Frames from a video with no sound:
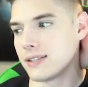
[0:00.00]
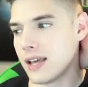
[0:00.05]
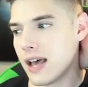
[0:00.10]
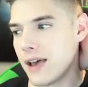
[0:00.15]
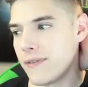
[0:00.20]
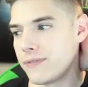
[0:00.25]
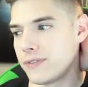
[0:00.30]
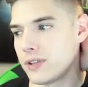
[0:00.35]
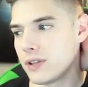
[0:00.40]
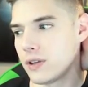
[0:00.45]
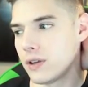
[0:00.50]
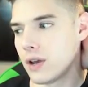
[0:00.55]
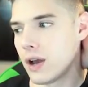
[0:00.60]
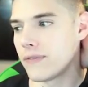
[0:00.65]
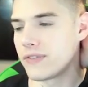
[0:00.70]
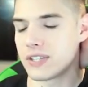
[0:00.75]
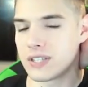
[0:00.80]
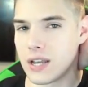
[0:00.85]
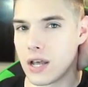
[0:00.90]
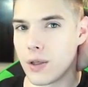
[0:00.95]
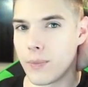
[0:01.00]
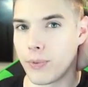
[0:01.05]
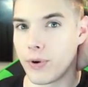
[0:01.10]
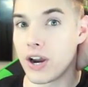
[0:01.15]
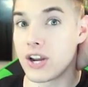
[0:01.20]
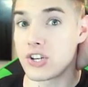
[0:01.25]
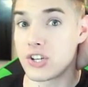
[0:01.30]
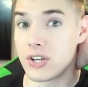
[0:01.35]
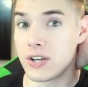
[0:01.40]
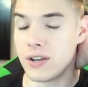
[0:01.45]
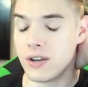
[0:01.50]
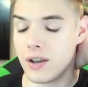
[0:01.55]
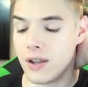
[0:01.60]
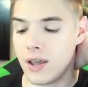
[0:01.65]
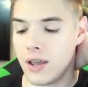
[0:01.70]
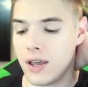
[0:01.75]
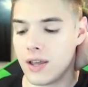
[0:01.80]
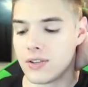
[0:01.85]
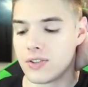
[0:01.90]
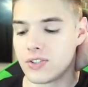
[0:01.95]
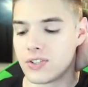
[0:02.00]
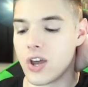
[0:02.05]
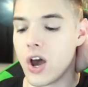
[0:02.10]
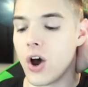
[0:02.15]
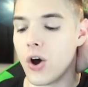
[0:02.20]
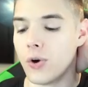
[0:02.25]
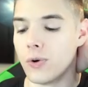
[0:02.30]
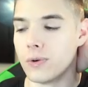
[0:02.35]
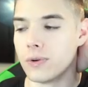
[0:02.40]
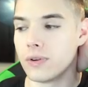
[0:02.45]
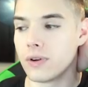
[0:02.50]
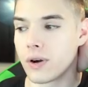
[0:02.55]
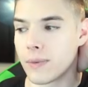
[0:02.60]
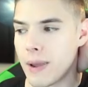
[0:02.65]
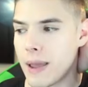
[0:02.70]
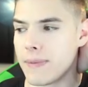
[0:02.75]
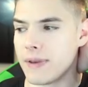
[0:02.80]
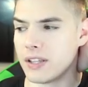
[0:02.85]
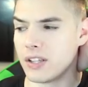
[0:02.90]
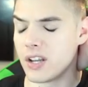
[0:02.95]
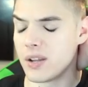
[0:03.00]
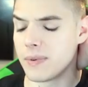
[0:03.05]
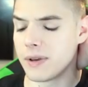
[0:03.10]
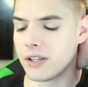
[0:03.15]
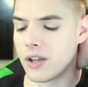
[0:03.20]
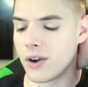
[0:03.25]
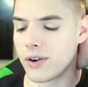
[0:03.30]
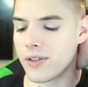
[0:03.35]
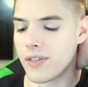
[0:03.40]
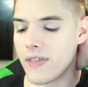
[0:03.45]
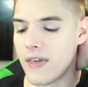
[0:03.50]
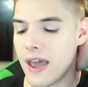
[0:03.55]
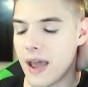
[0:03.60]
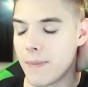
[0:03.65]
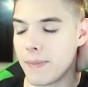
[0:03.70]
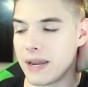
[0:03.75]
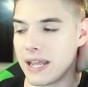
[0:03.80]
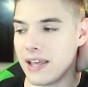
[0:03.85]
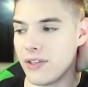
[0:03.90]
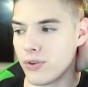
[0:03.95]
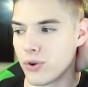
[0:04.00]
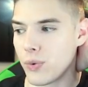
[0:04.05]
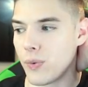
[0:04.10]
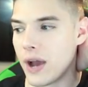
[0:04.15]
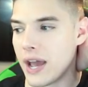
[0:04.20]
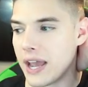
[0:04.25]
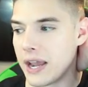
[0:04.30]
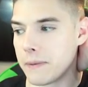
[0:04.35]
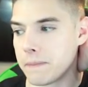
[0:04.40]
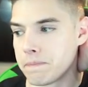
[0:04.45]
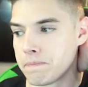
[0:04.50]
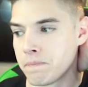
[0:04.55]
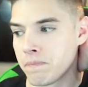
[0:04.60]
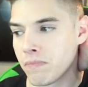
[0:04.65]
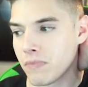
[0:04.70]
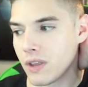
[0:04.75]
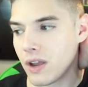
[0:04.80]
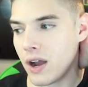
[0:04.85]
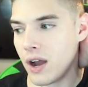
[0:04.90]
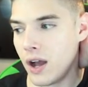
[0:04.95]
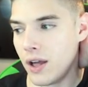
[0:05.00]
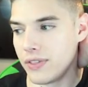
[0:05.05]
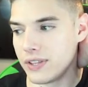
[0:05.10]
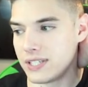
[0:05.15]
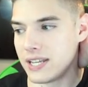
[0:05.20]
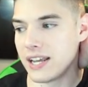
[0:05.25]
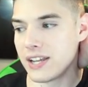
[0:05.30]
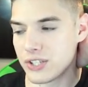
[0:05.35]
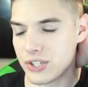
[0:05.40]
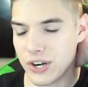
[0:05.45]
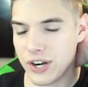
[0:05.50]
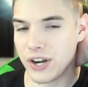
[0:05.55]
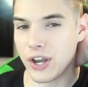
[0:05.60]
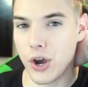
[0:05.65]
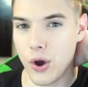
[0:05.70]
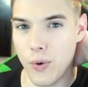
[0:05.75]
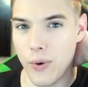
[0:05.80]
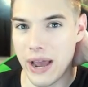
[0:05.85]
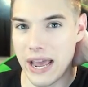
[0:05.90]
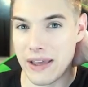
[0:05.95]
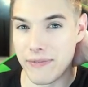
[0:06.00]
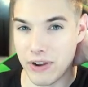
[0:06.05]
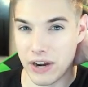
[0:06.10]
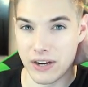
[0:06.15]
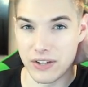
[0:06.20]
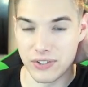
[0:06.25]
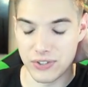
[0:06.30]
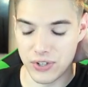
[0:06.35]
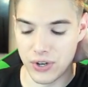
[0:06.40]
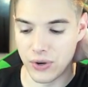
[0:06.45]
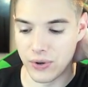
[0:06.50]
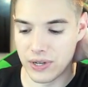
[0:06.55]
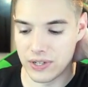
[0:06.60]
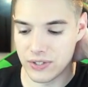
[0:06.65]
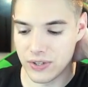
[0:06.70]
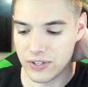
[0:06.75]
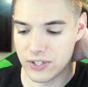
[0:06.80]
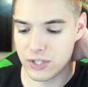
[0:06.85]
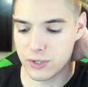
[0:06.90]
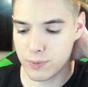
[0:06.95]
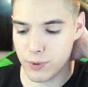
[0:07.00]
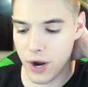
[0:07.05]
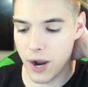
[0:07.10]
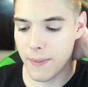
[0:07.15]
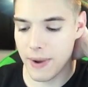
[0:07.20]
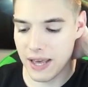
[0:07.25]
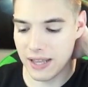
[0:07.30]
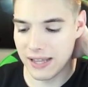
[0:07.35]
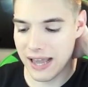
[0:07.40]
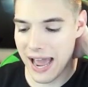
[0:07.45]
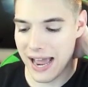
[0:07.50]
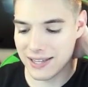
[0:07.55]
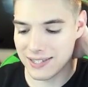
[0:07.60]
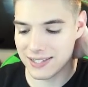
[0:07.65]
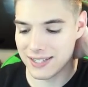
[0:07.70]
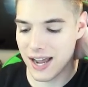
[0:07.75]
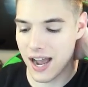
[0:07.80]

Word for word: left of the celebration, so, or maybe a little bit longer than that, but either way, The tickets are going to go away very soon. So this is probably my last